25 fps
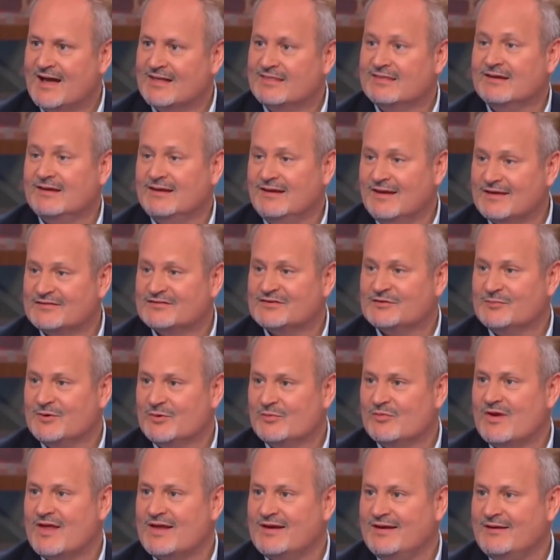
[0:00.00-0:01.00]
I think he has to
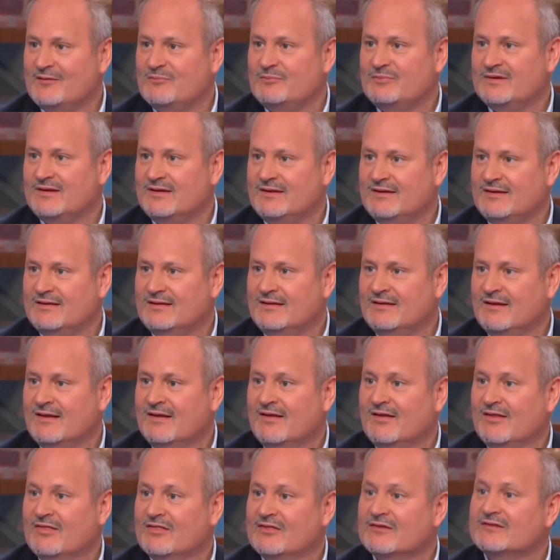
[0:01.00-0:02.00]
be ready to be
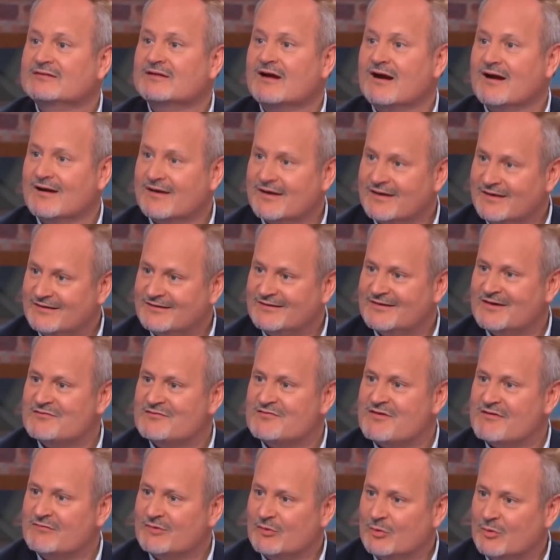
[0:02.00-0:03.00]
the target
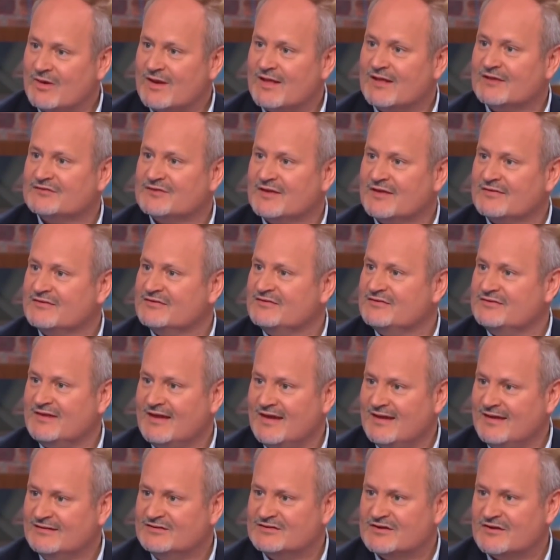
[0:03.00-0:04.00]
of everyone else on the
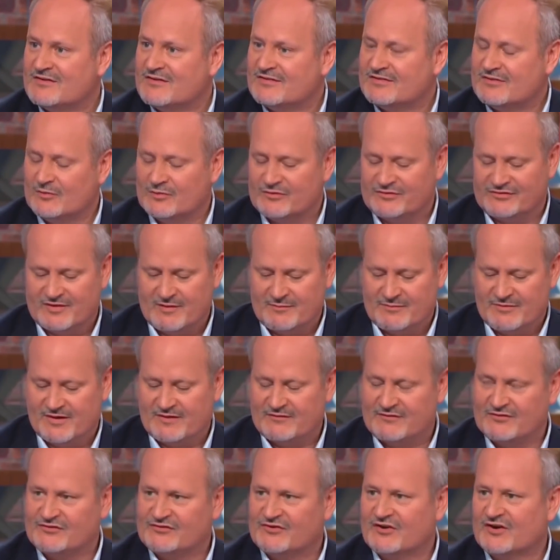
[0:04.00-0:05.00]
stage. I think there was
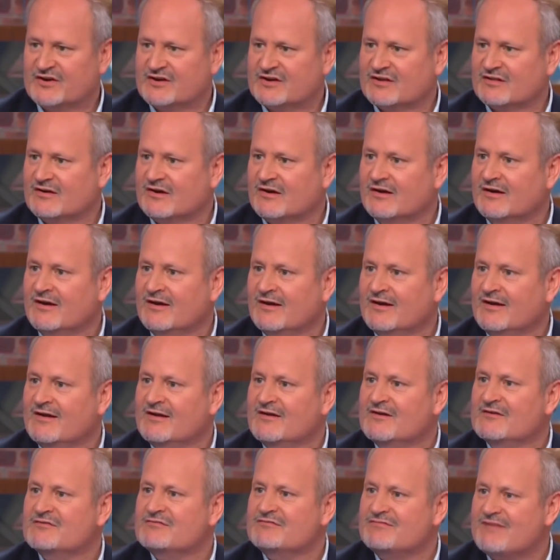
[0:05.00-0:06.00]
something of a circular
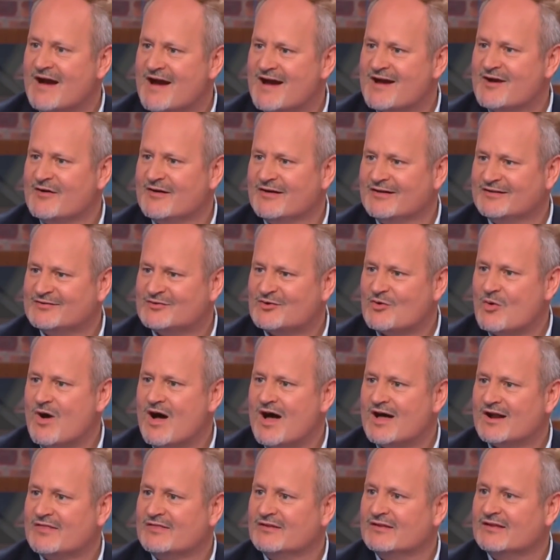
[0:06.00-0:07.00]
firing
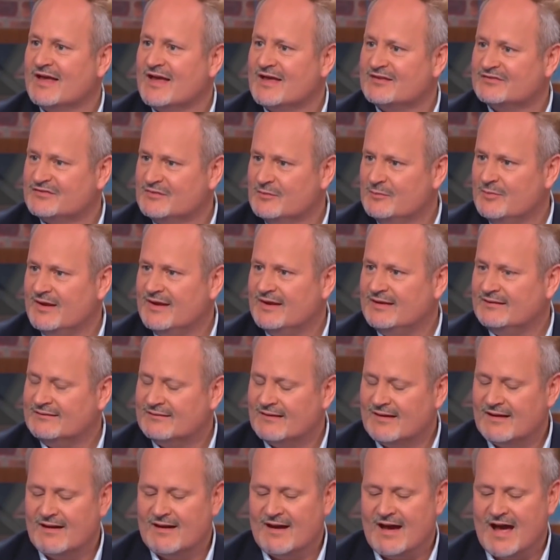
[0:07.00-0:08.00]
squad in the last
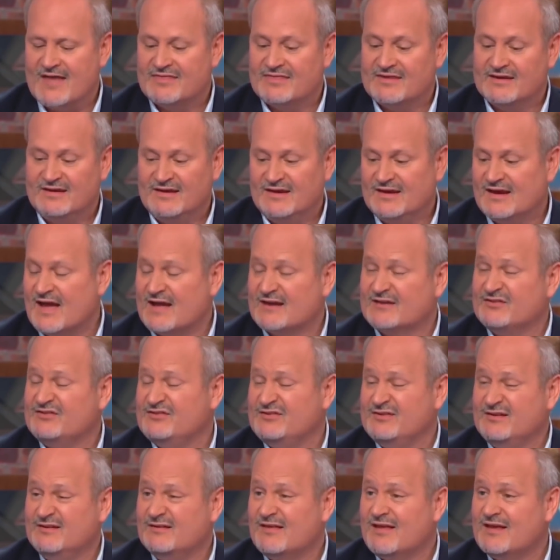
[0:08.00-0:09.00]
debate. Uh, I think he got
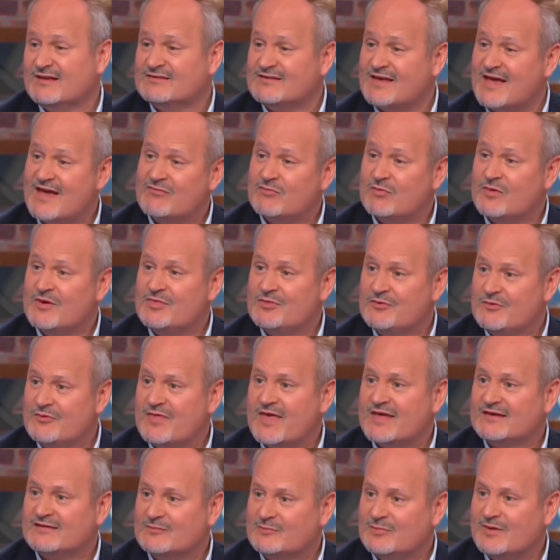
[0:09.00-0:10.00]
his sea legs halfway
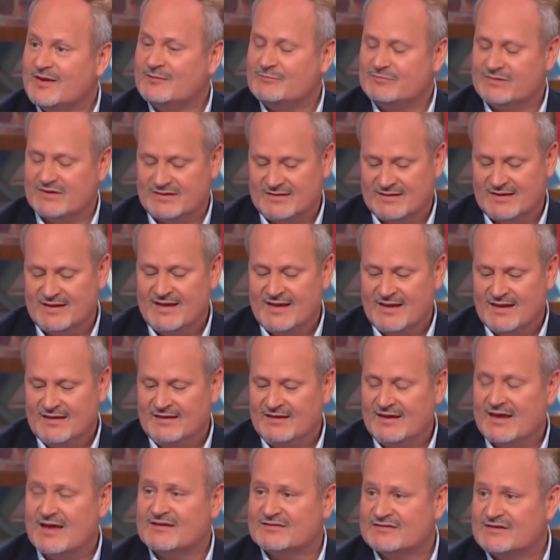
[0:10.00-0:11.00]
through that debate, but
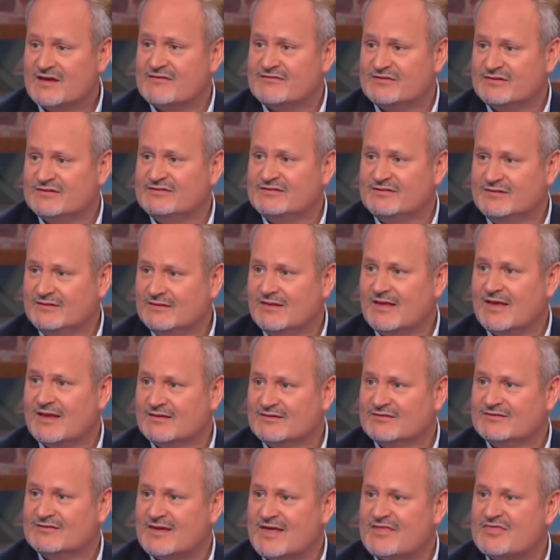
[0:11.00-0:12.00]
he has to have his sea
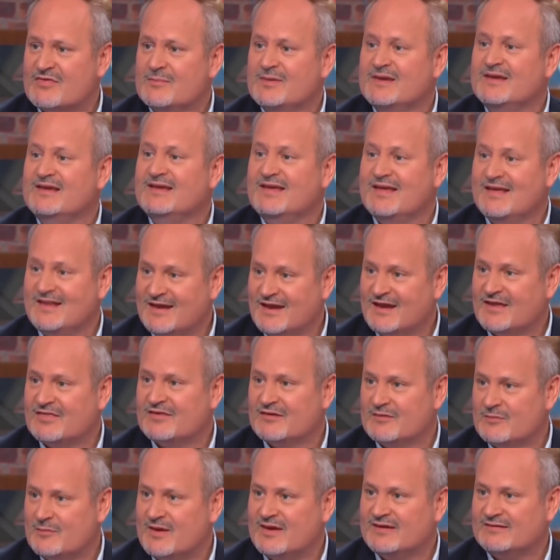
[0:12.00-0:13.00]
legs at the beginning
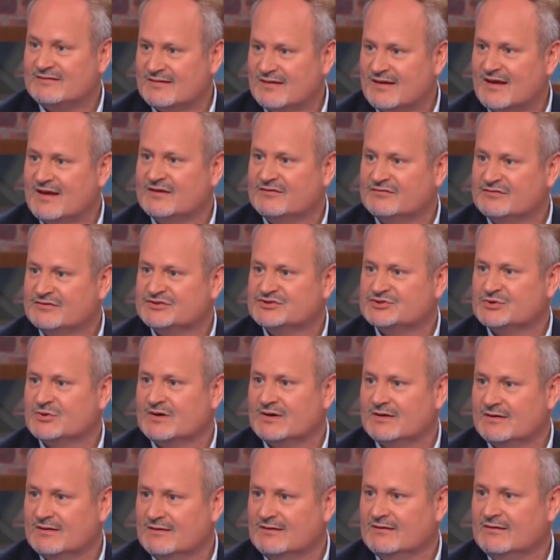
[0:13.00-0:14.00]
of the debate tonight for
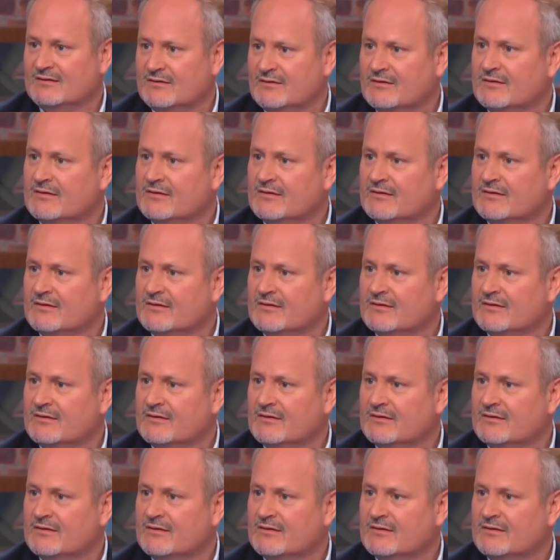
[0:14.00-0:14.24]
sure.